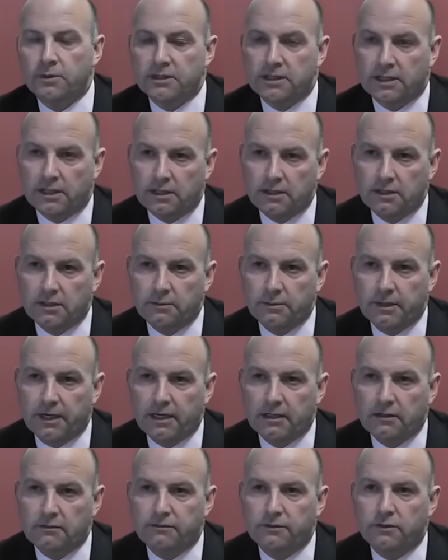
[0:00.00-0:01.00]
particularly
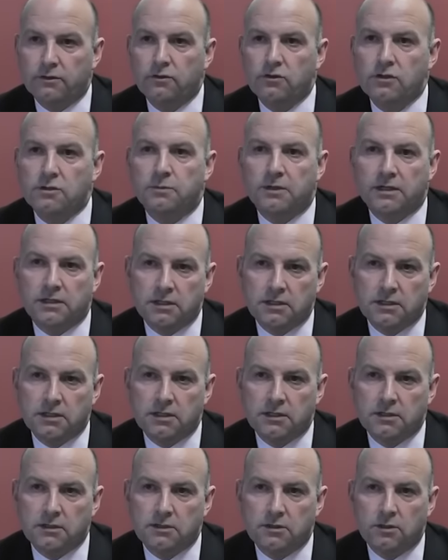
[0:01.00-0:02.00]
bad for those
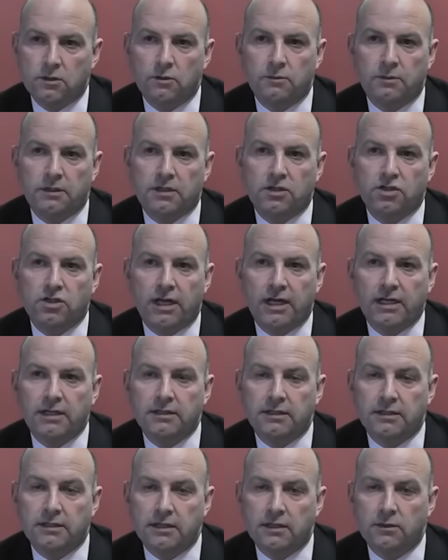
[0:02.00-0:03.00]
businesses who've been trying
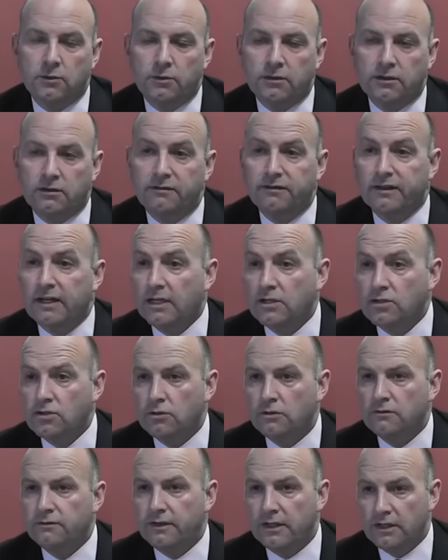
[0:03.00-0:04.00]
to deal with the
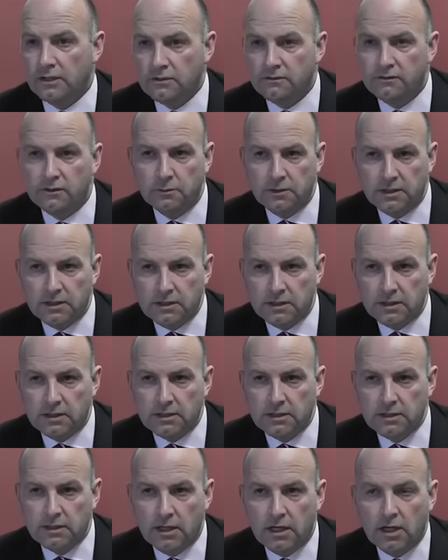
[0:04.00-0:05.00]
financial affairs of the
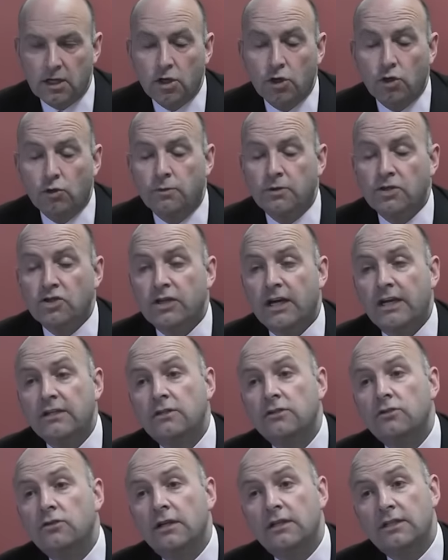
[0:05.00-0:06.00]
business, who've been trying
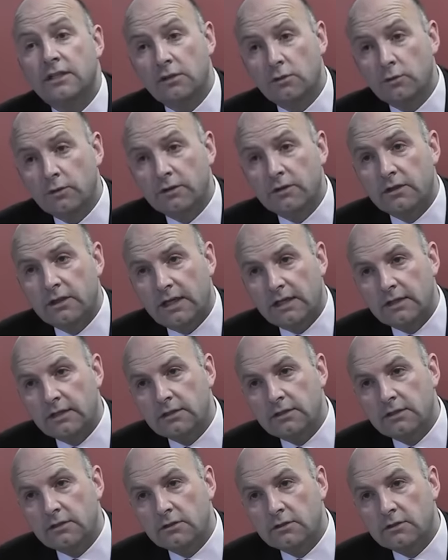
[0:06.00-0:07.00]
to do a deal with
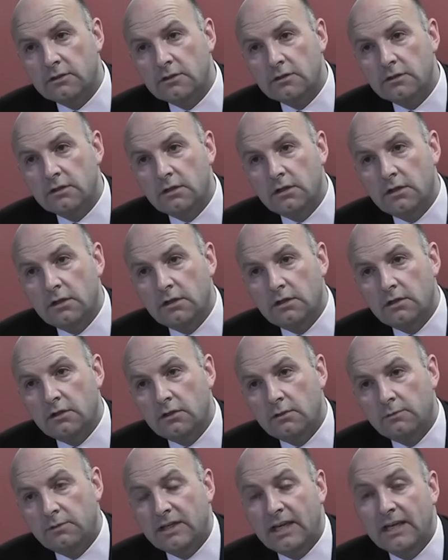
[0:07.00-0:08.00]
creditors,
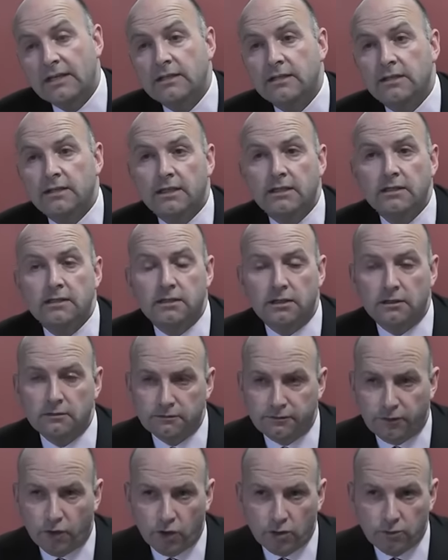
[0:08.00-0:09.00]
who've been entering into
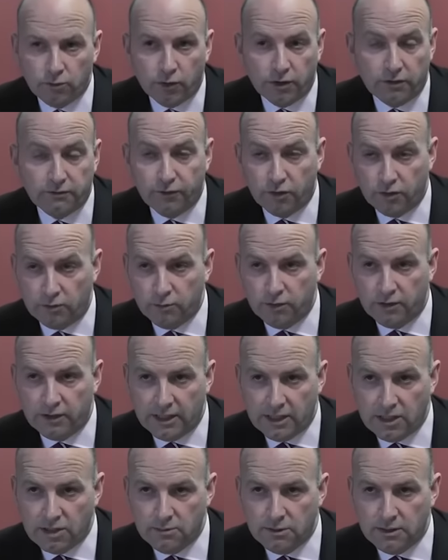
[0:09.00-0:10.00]
informal or formal
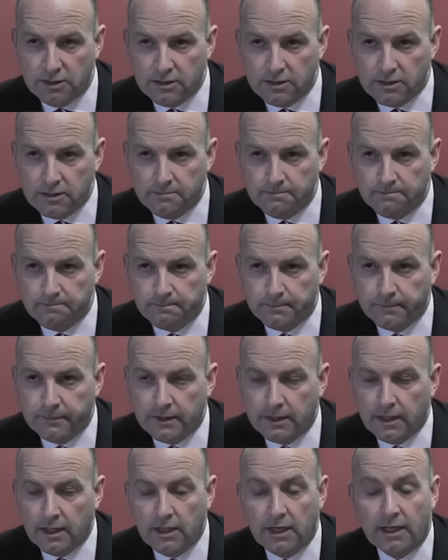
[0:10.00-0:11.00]
arrangements.
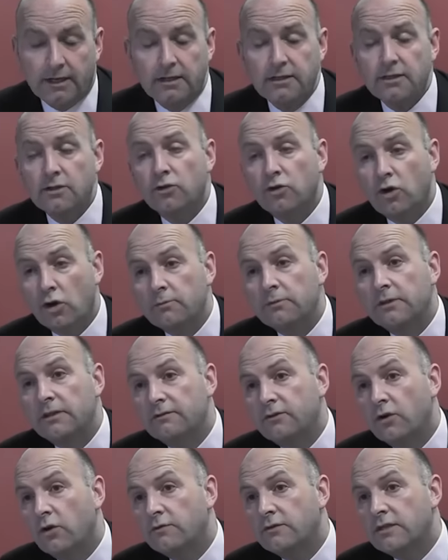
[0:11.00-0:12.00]
This normally
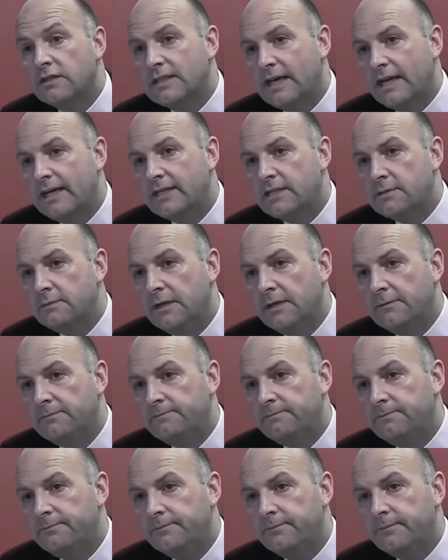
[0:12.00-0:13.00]
involves the taxman.